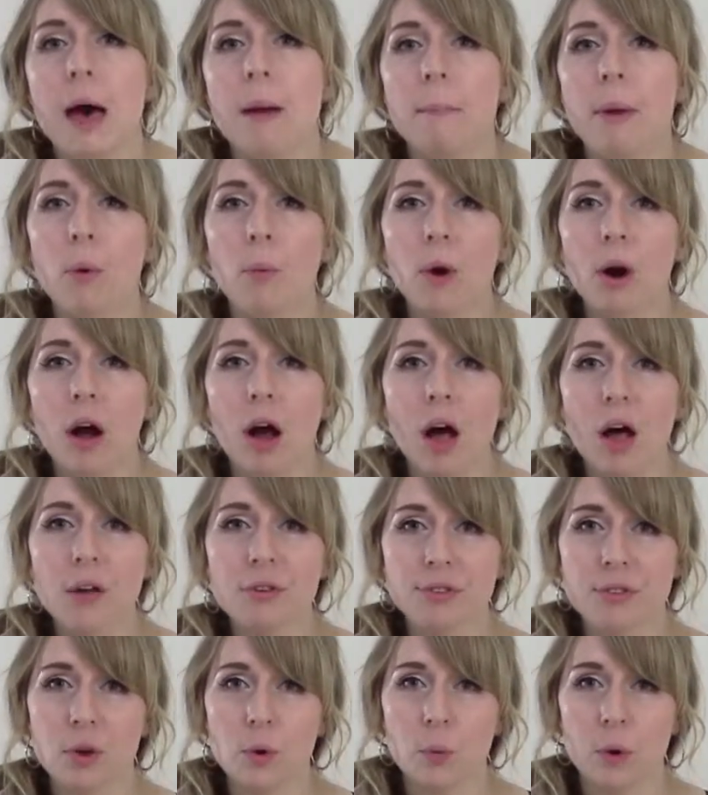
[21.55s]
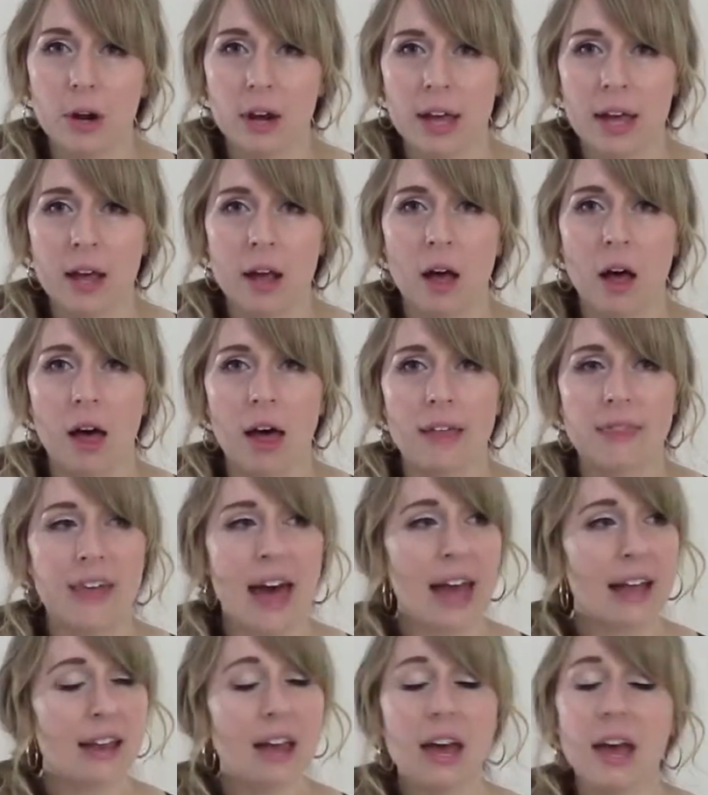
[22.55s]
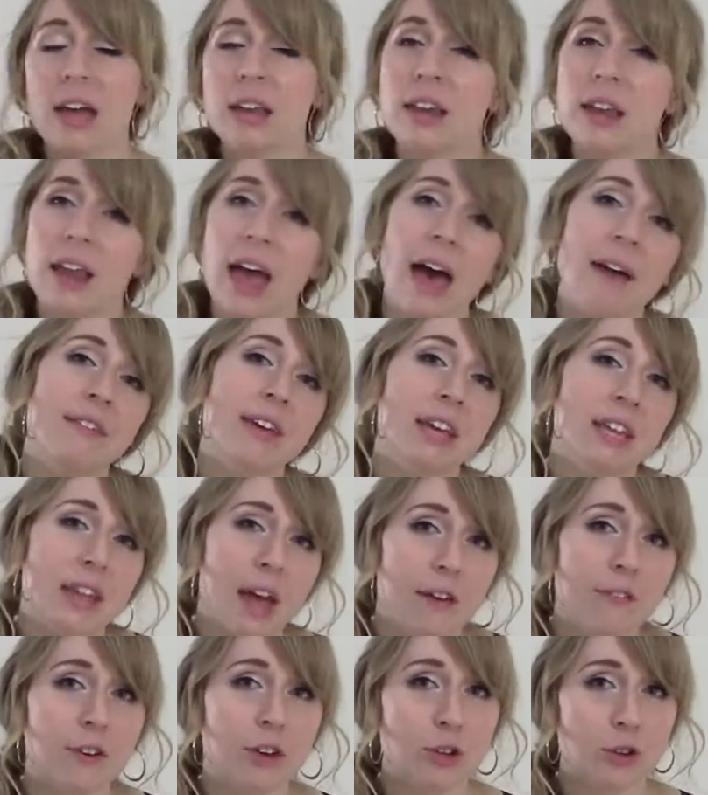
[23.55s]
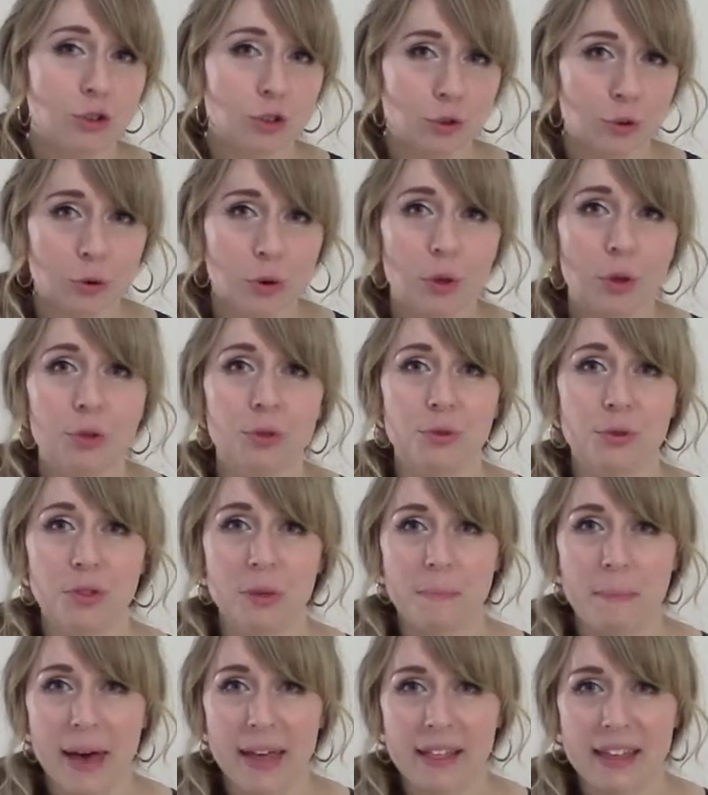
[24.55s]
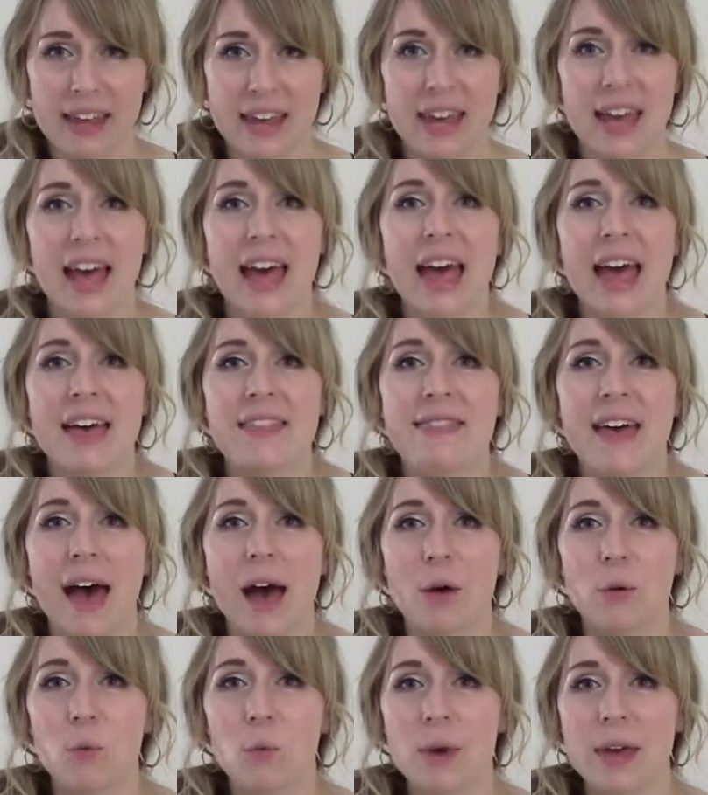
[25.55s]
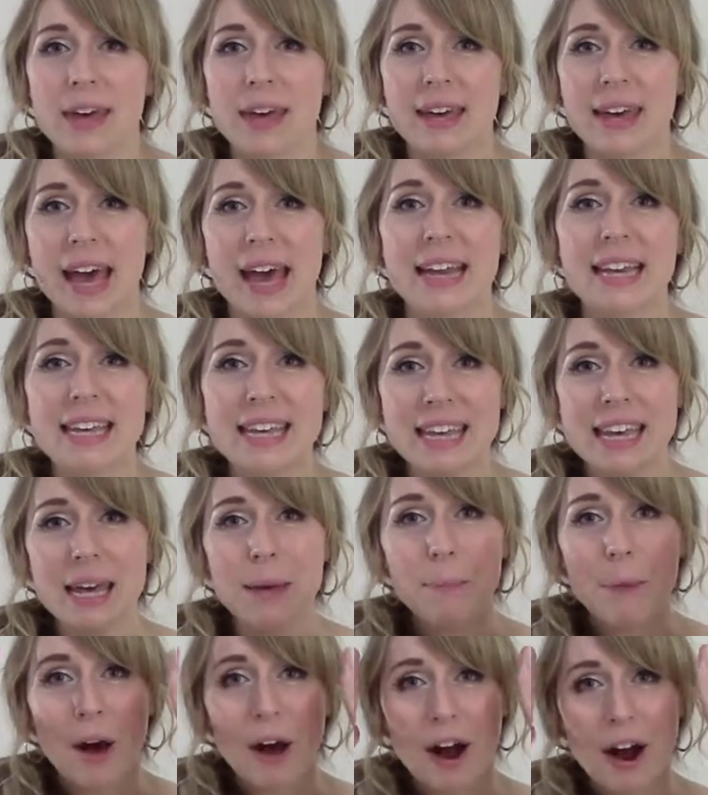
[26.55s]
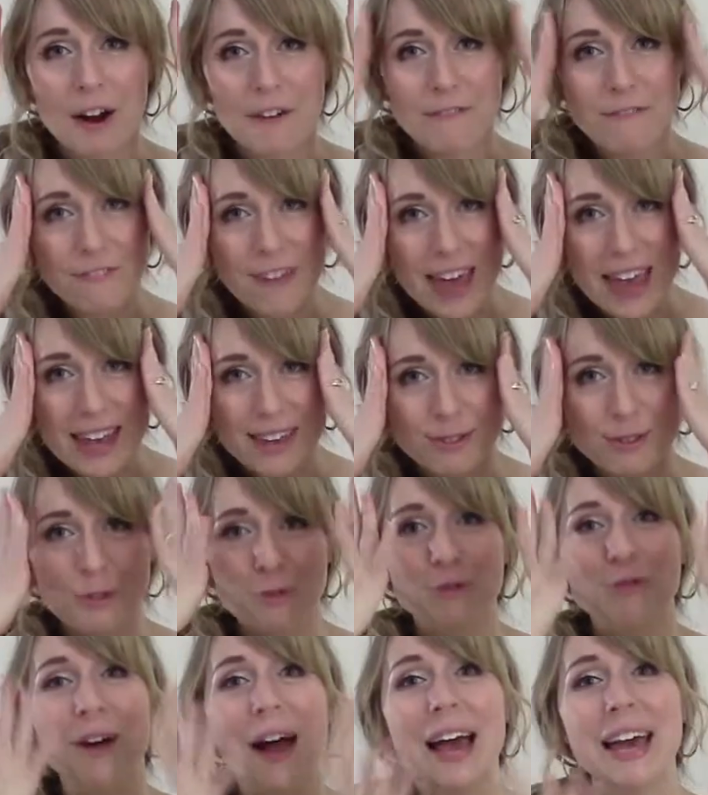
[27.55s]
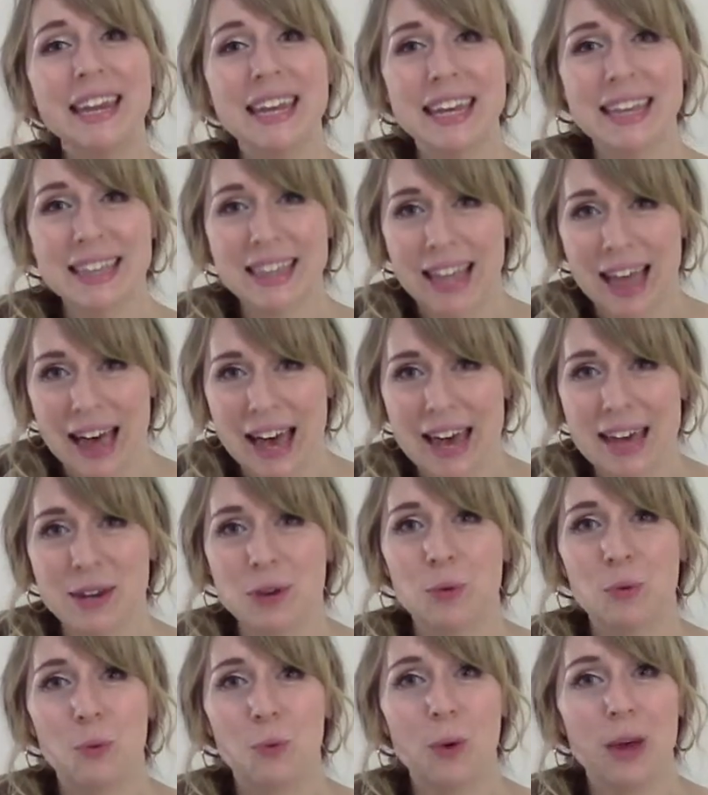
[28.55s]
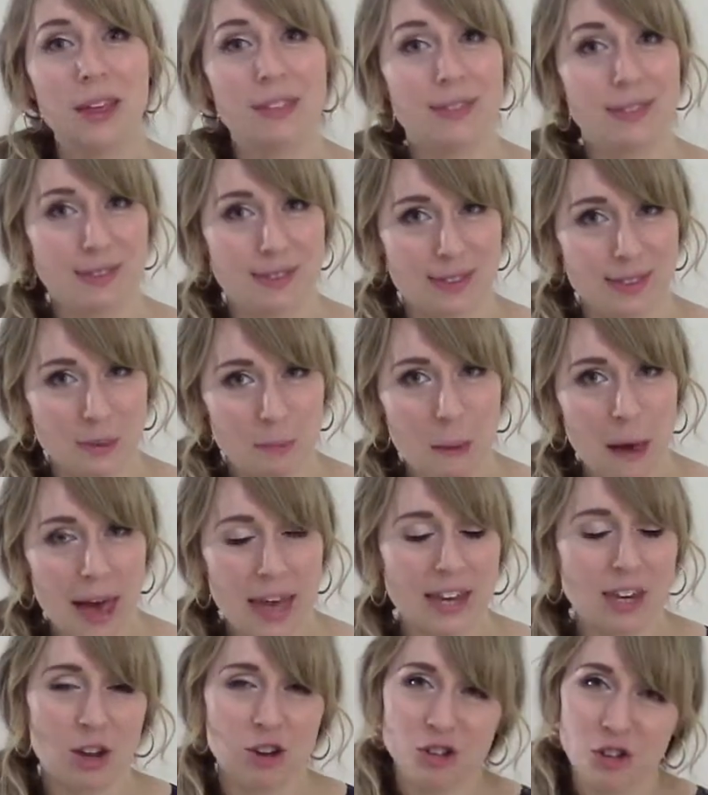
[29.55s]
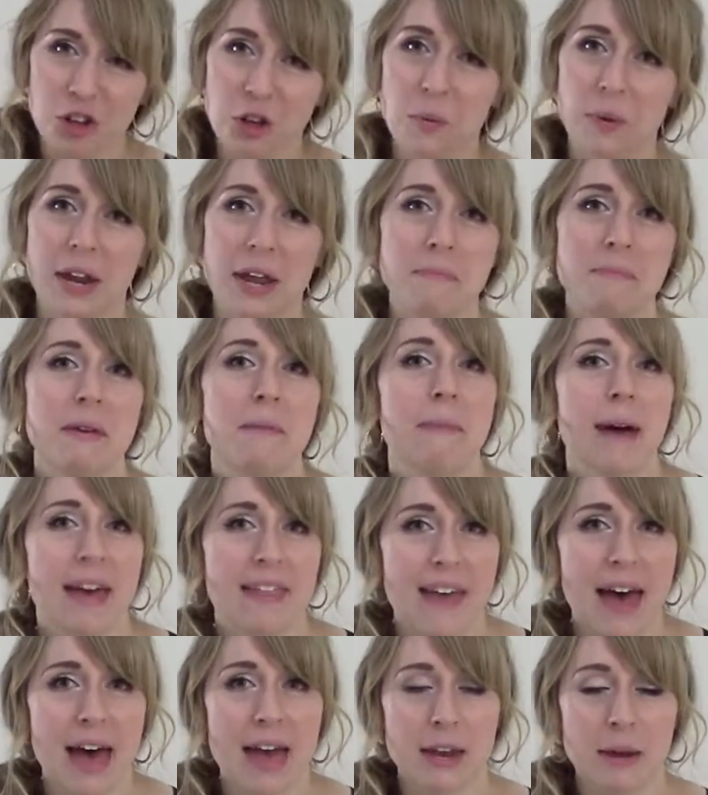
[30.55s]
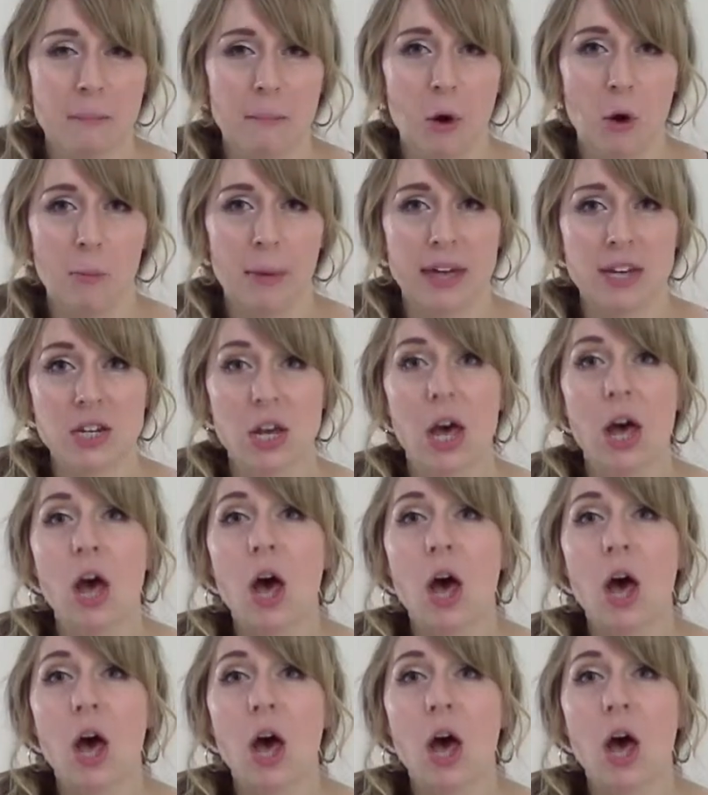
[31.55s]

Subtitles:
But we're also working on that and having enough control through the belly that we can keep our face right in line with the spine. And I'll show you what I mean by that in a moment.